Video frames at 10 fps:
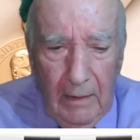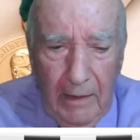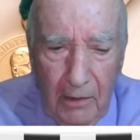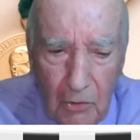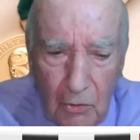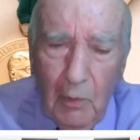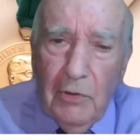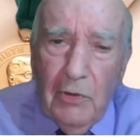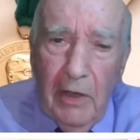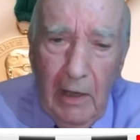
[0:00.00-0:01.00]
Here's
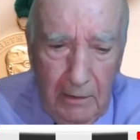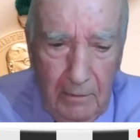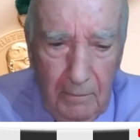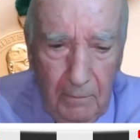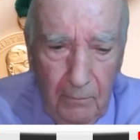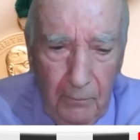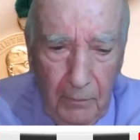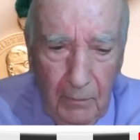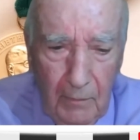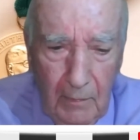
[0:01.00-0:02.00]
what you get:
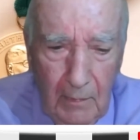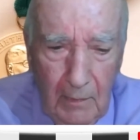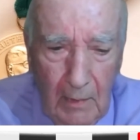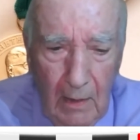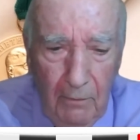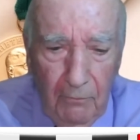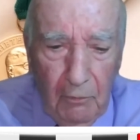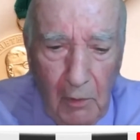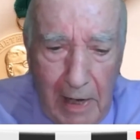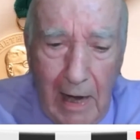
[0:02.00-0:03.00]

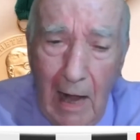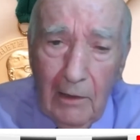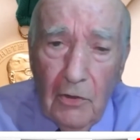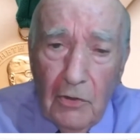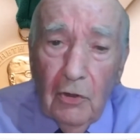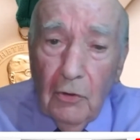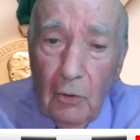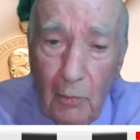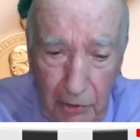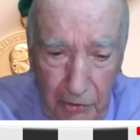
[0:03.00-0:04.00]
free college
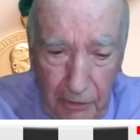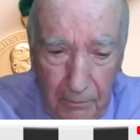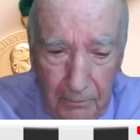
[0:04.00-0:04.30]
tuition,